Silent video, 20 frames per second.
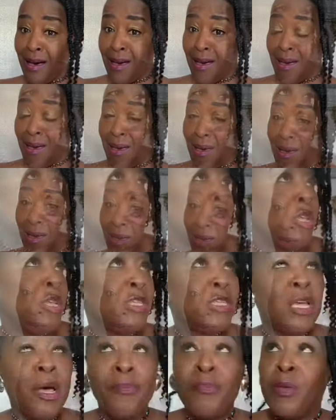Girl
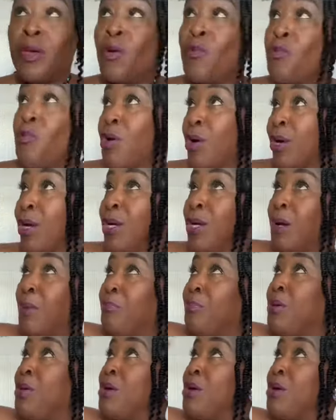is up here working up